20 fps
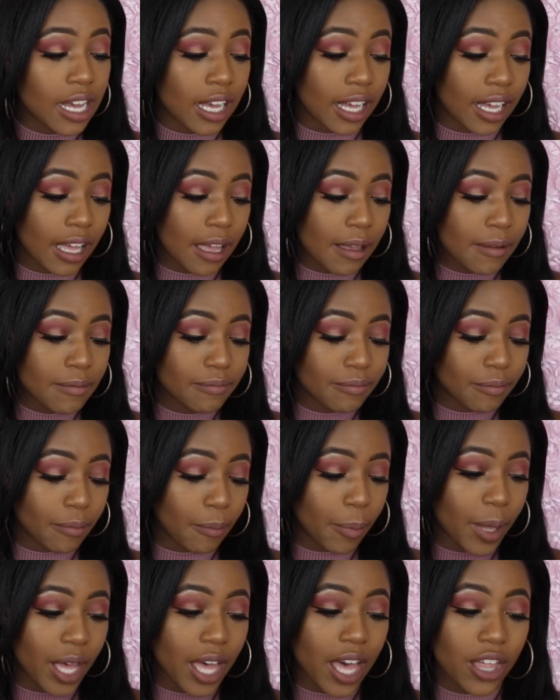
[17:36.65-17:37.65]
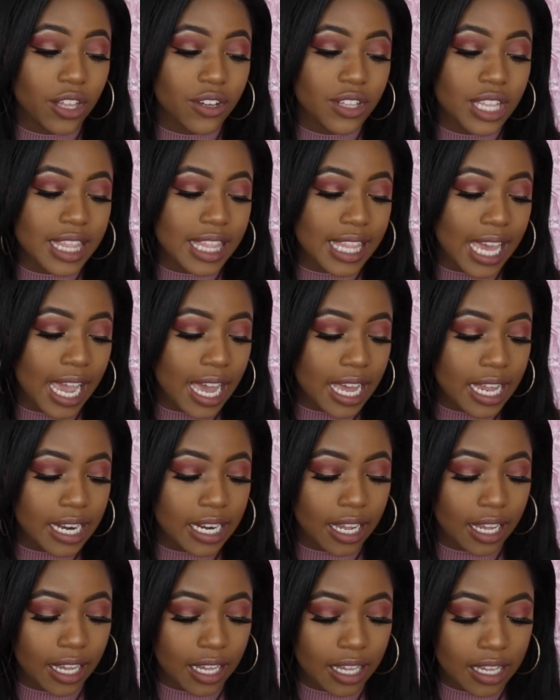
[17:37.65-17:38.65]
But other than
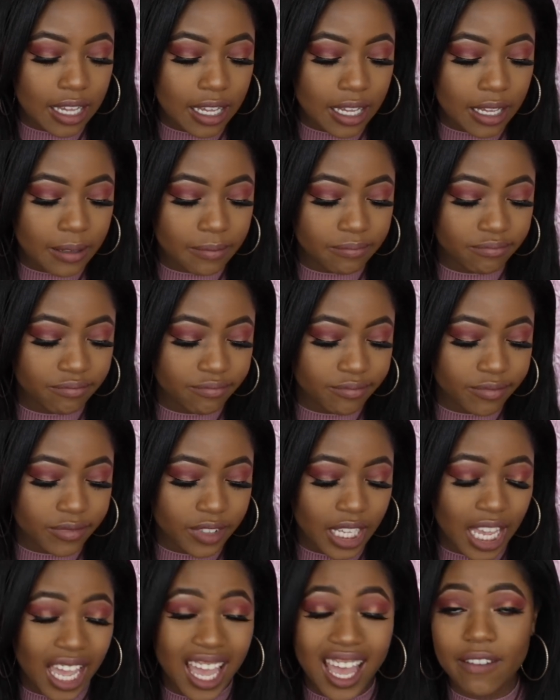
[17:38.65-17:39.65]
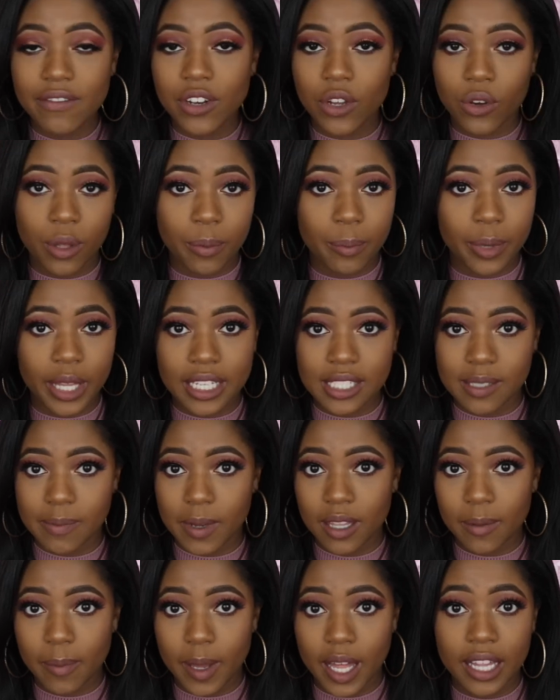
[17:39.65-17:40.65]
that, I have no complaints
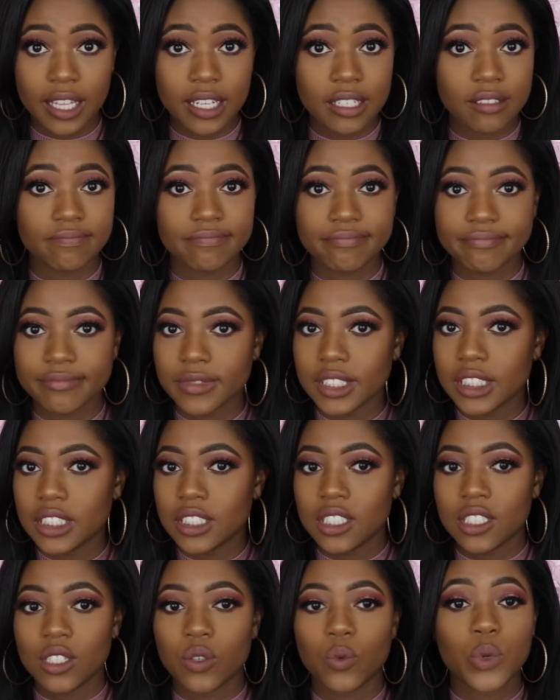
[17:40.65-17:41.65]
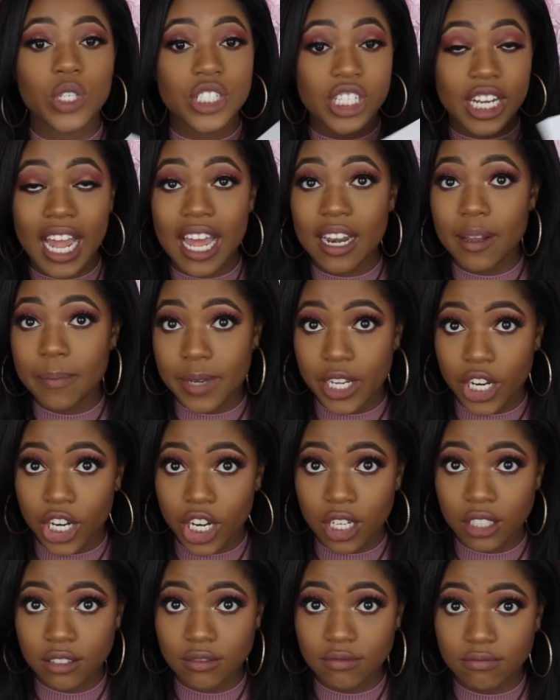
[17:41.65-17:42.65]
about the palette. Wish it had a
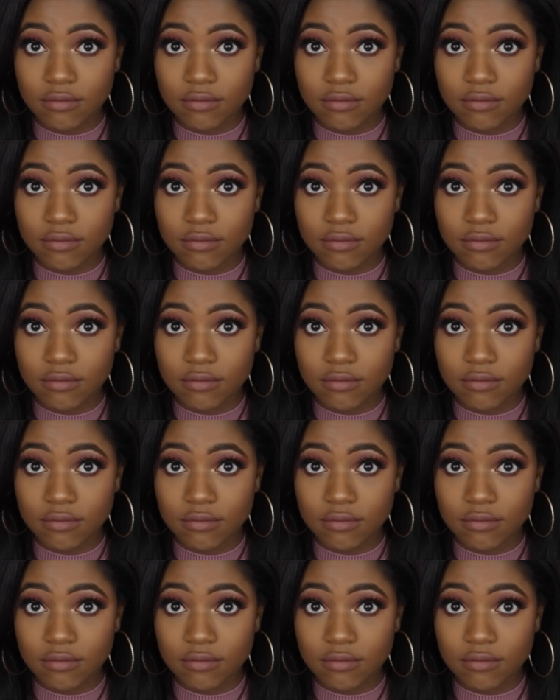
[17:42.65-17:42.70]
mirror.